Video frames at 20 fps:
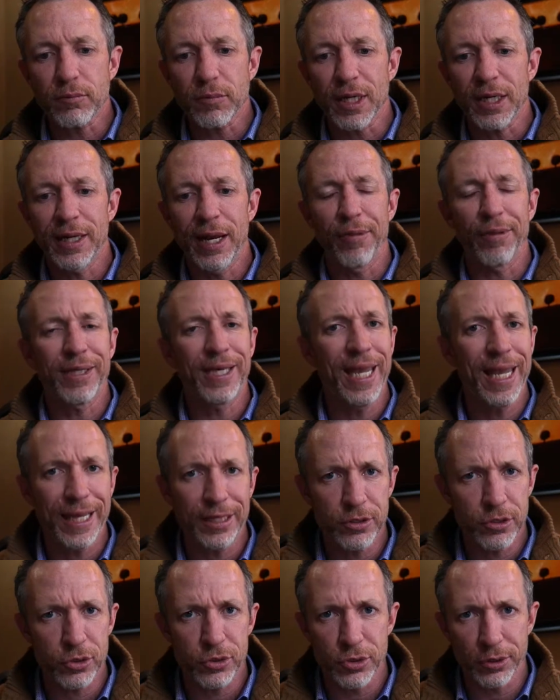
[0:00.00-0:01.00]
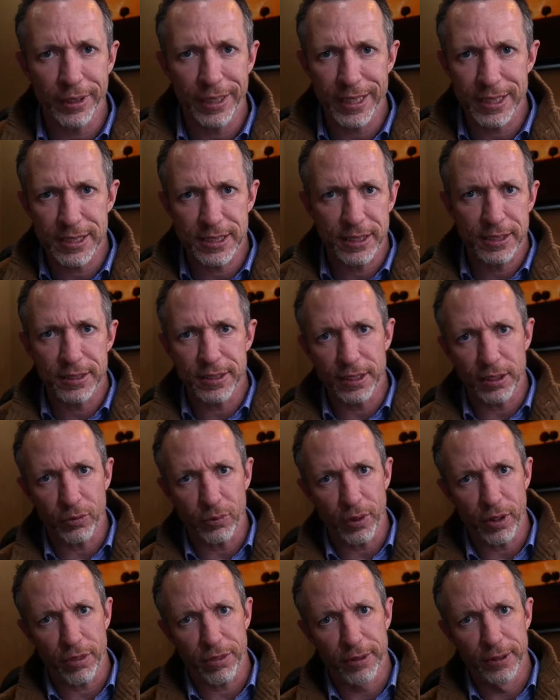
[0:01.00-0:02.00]
Now, the cancels are easy to deal
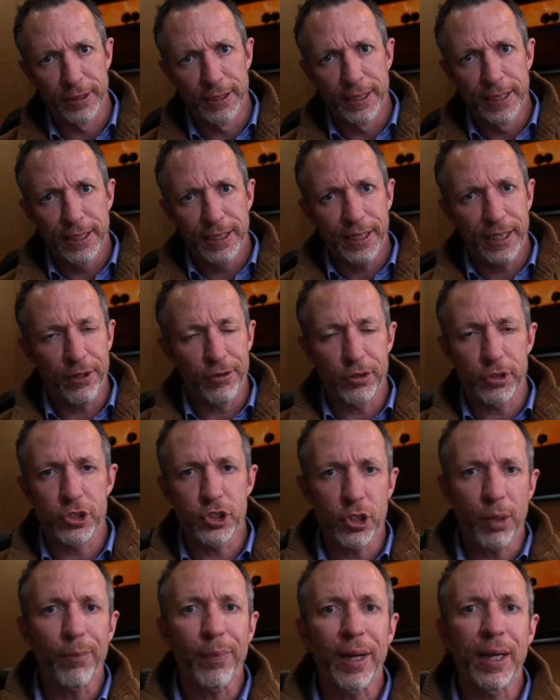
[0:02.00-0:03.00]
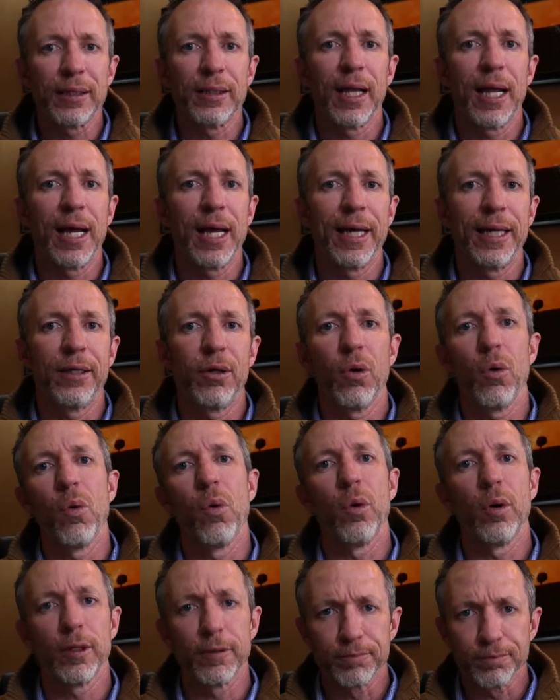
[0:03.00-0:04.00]
with. Either jump online
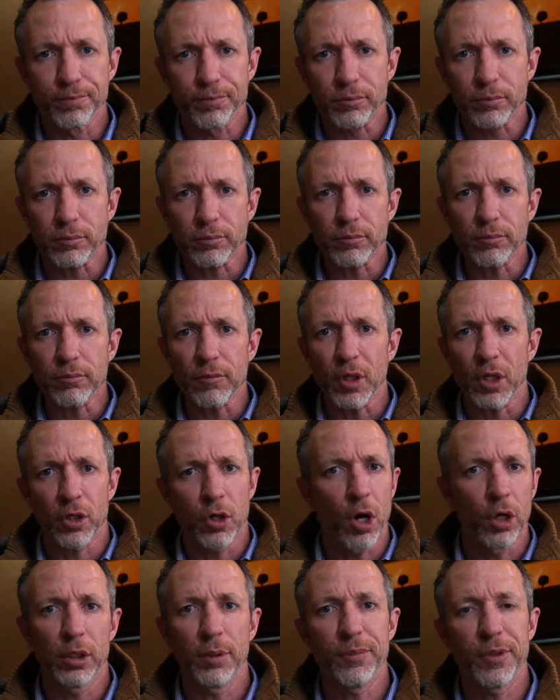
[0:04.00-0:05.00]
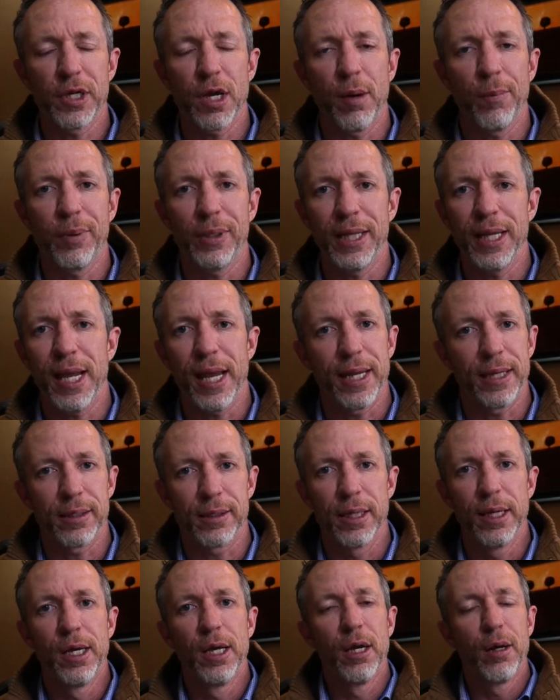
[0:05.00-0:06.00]
or call up the company
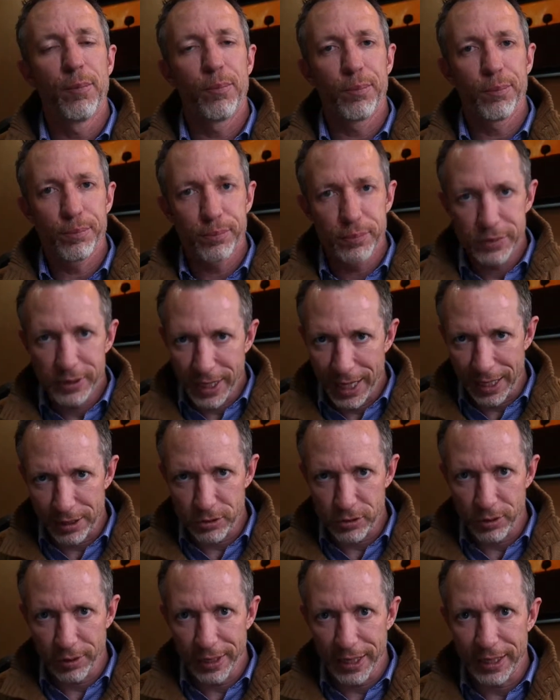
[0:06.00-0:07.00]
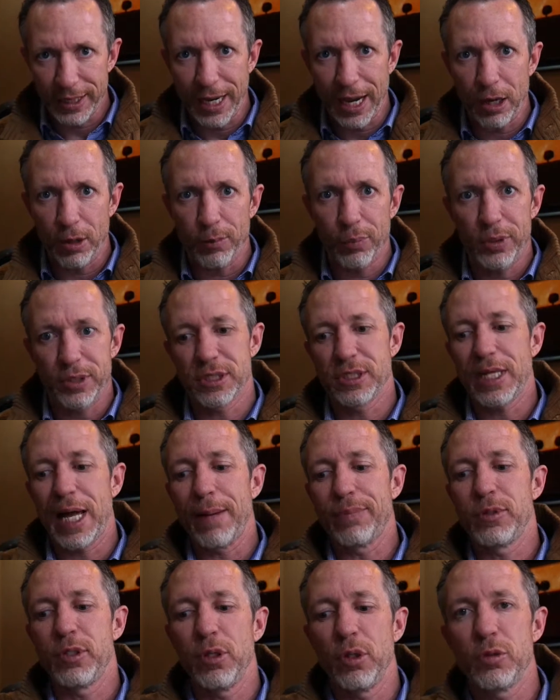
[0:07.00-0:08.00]
and cancel the account, put a
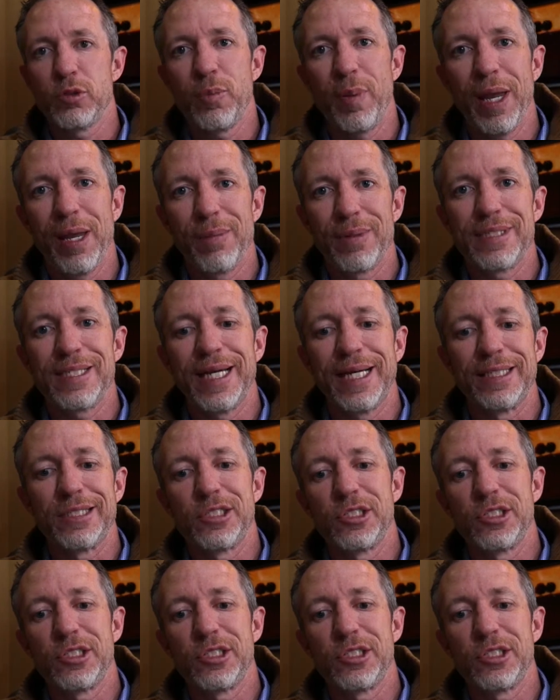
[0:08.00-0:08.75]
stop to those payments, and